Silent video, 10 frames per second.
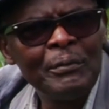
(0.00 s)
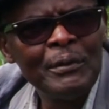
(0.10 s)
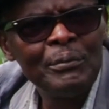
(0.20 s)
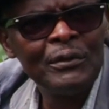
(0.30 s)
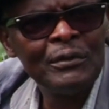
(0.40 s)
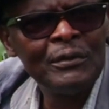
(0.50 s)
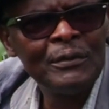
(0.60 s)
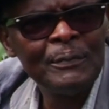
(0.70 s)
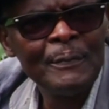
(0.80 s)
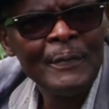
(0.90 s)
people.
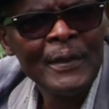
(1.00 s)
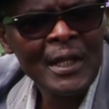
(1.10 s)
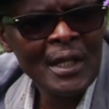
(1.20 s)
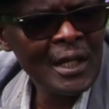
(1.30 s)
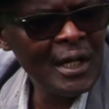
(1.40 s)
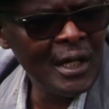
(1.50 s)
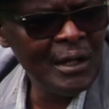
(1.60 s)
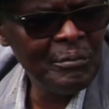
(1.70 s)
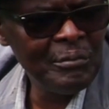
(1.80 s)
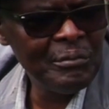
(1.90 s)

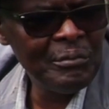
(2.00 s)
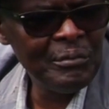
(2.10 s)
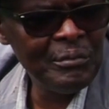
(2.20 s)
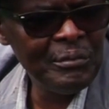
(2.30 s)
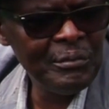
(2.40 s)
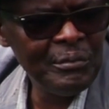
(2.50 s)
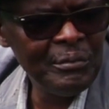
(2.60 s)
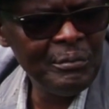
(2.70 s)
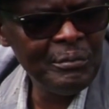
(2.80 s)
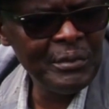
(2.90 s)

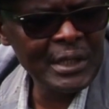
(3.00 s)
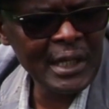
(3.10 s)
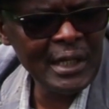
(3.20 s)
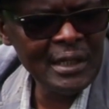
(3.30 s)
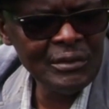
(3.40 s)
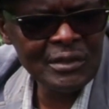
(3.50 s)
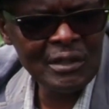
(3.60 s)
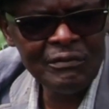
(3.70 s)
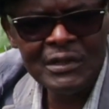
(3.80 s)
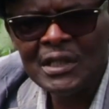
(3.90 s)
But again, those
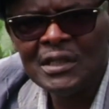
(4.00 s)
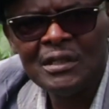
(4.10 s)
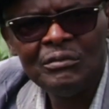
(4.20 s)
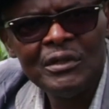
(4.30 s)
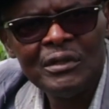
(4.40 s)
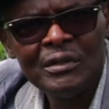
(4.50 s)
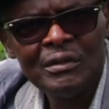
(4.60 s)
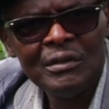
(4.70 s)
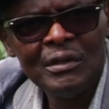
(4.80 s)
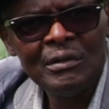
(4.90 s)
conversations were
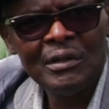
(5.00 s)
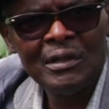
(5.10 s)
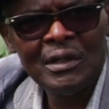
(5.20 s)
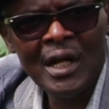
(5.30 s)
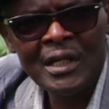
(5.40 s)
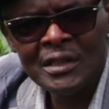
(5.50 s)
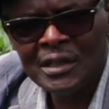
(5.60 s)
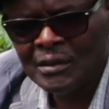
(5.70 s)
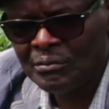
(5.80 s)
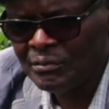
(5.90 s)

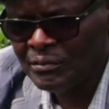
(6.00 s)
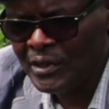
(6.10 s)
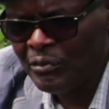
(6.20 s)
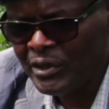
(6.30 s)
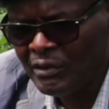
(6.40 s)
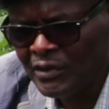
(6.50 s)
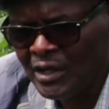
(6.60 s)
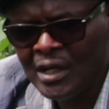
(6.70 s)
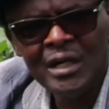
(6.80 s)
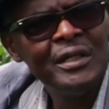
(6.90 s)
largely, they were never
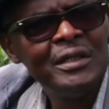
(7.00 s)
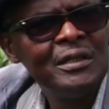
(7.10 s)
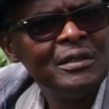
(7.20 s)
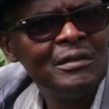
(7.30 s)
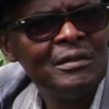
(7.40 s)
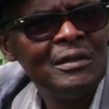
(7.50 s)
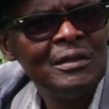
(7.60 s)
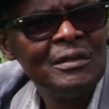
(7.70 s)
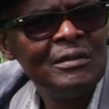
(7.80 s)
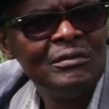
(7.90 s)
heard,
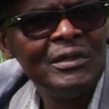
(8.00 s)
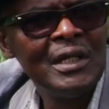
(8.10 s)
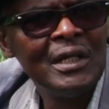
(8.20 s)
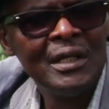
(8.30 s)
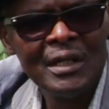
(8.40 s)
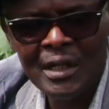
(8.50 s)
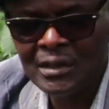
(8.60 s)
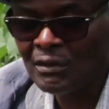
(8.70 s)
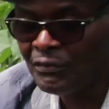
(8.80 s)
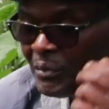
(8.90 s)
really. And so for